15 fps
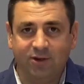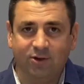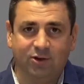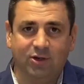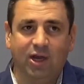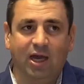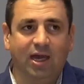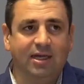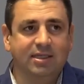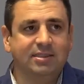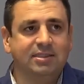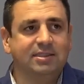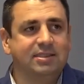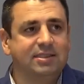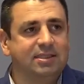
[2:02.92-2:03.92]
it or
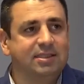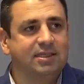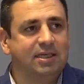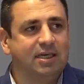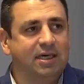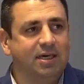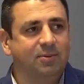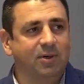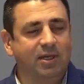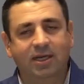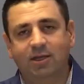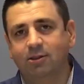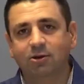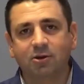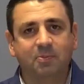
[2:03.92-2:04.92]
not, when
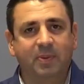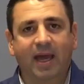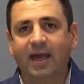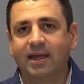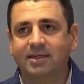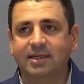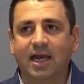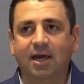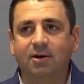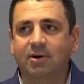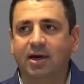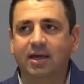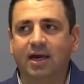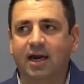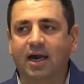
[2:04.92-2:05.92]
I look back now,
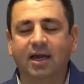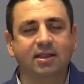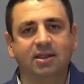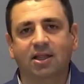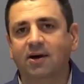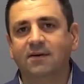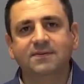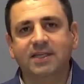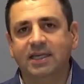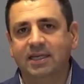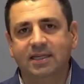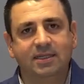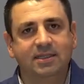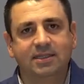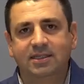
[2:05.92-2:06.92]
I loved
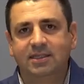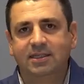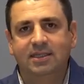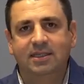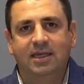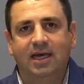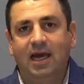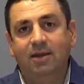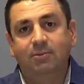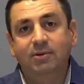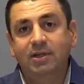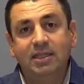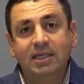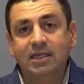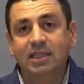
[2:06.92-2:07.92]
it. I
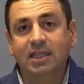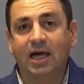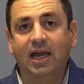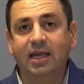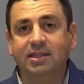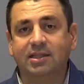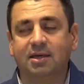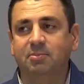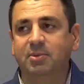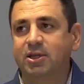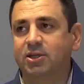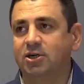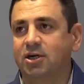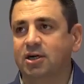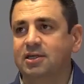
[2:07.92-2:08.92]
really liked it
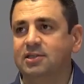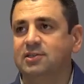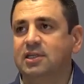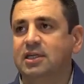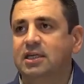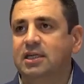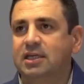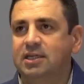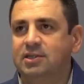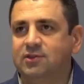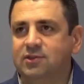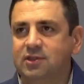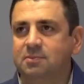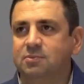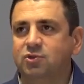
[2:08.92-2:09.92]
because it
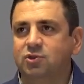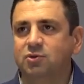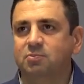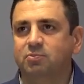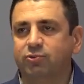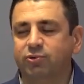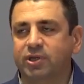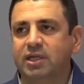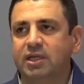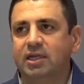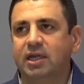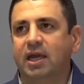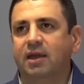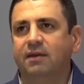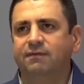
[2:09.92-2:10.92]
seemed to
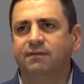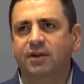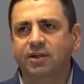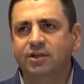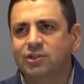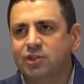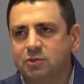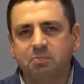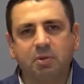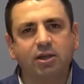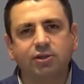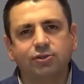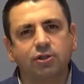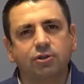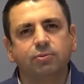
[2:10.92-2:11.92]
bring a very
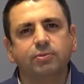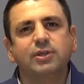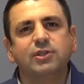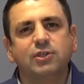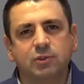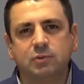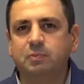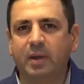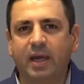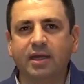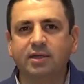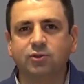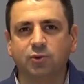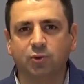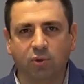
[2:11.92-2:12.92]
special
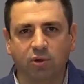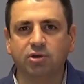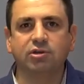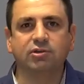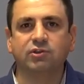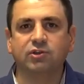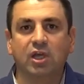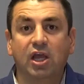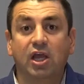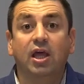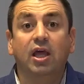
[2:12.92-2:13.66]
respect towards